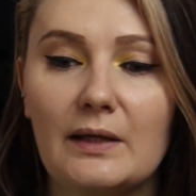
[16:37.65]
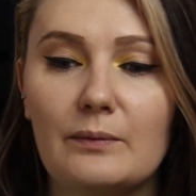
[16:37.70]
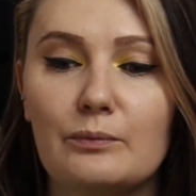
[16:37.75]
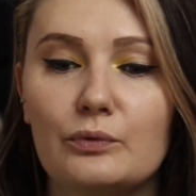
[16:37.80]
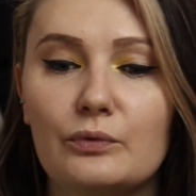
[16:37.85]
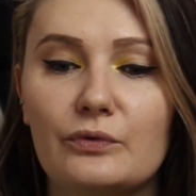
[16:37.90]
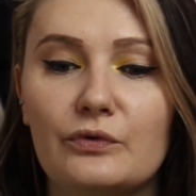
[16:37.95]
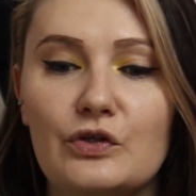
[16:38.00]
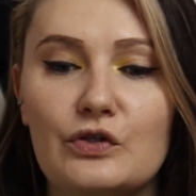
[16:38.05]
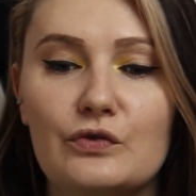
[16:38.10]
I
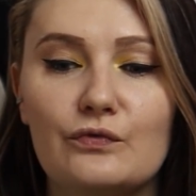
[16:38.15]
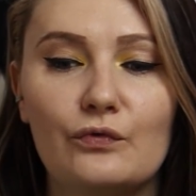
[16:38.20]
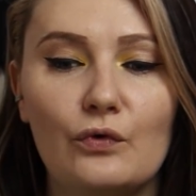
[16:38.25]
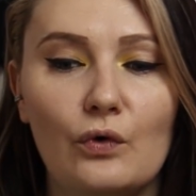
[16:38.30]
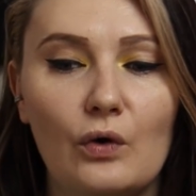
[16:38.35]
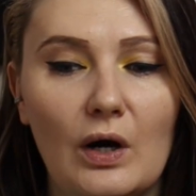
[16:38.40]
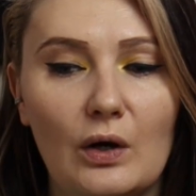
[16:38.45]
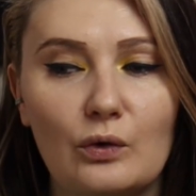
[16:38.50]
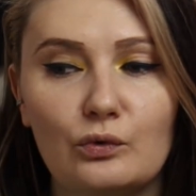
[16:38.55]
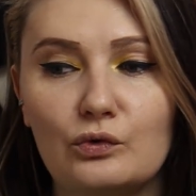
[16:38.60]
put this
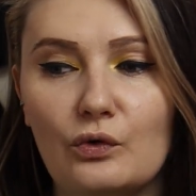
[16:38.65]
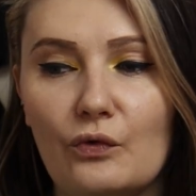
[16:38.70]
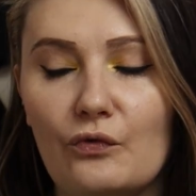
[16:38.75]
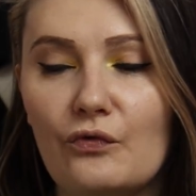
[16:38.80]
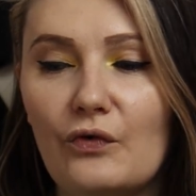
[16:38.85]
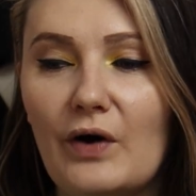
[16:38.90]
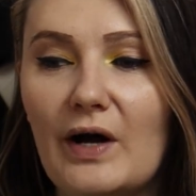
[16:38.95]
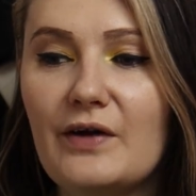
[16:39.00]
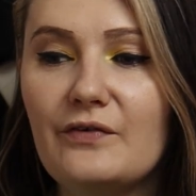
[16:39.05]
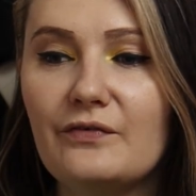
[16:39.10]
4 out of
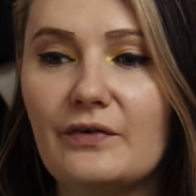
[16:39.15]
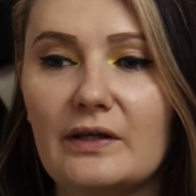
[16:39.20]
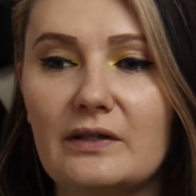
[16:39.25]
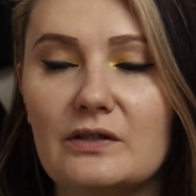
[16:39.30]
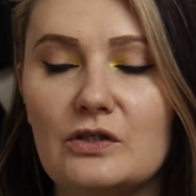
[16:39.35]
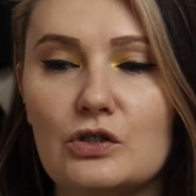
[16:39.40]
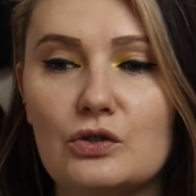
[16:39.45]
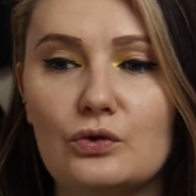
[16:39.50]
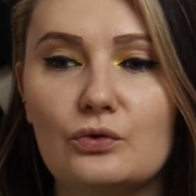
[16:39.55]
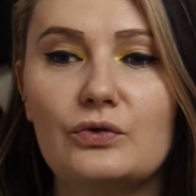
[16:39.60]
5,
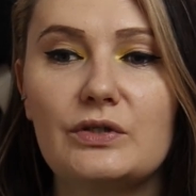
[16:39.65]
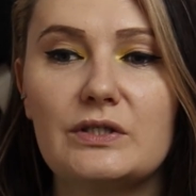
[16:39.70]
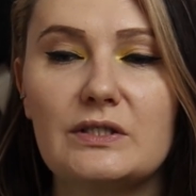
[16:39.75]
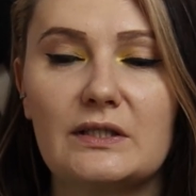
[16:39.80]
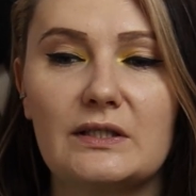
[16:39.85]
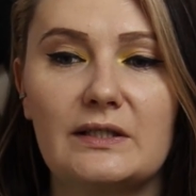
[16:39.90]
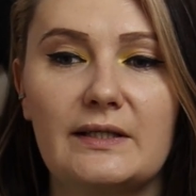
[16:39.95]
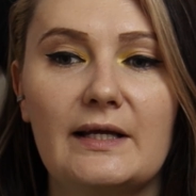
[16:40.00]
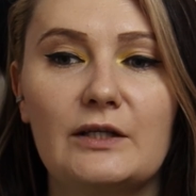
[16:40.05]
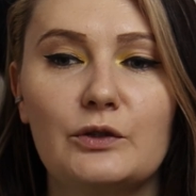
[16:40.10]
and the stories
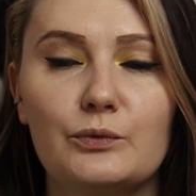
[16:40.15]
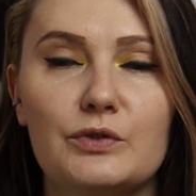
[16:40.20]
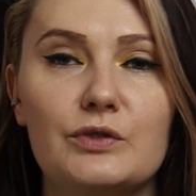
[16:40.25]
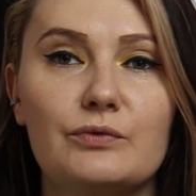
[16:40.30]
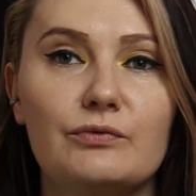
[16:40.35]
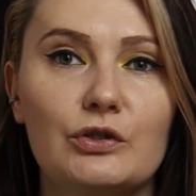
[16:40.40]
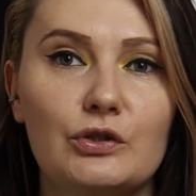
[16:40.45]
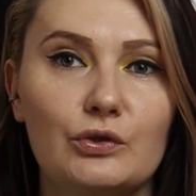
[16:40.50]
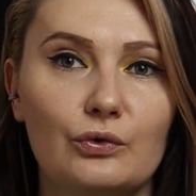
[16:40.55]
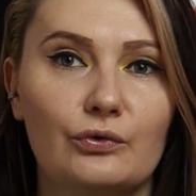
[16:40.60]
connect
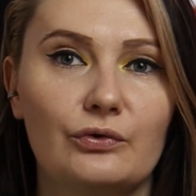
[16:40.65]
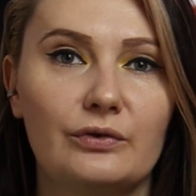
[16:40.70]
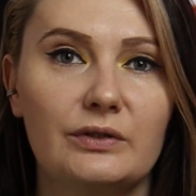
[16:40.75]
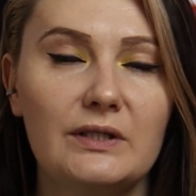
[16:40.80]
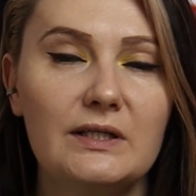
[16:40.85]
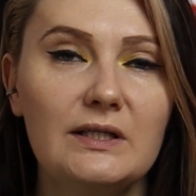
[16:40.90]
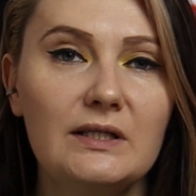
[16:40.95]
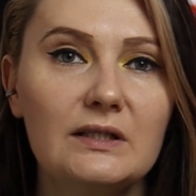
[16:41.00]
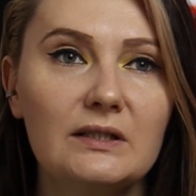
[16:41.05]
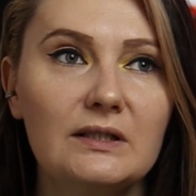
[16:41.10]
with Victorian
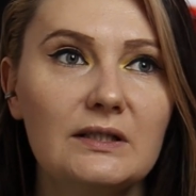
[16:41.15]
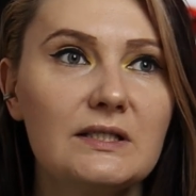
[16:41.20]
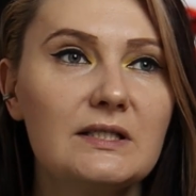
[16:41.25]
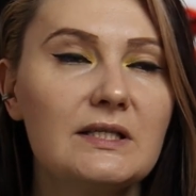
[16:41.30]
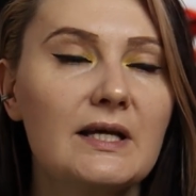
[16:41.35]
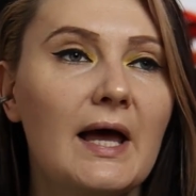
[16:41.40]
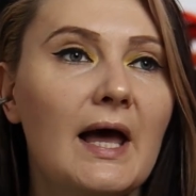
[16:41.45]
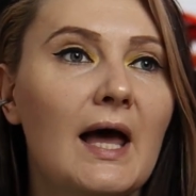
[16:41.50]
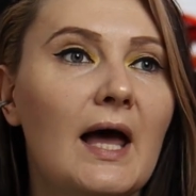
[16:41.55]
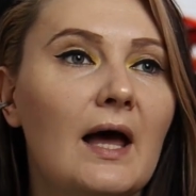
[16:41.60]
England,